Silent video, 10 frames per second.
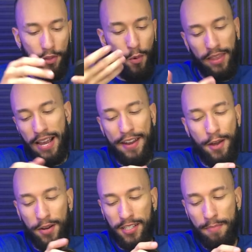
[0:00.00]
The one thing I
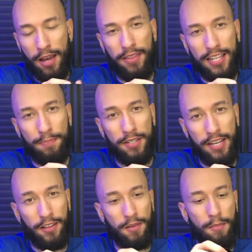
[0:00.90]
noticed about this
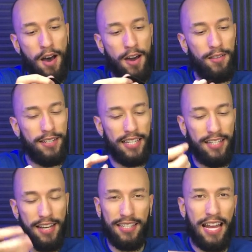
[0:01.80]
particular model is it
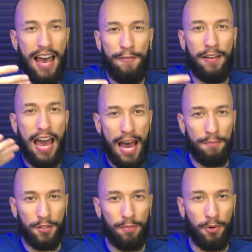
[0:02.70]
doesn't have an
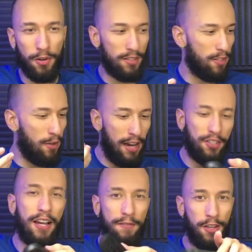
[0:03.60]
app support, so you
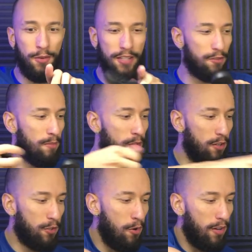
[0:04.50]
actually have to use this remote
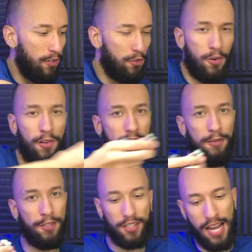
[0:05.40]
control to control it,
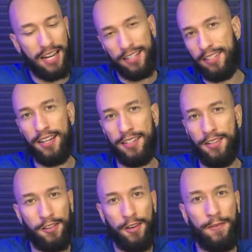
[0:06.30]
which kind of sucks,
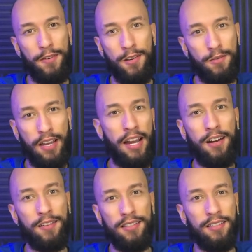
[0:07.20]
although if you don't
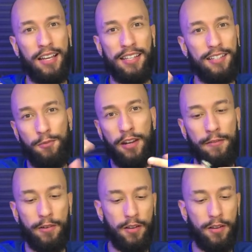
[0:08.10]
care, then I guess it's whatever.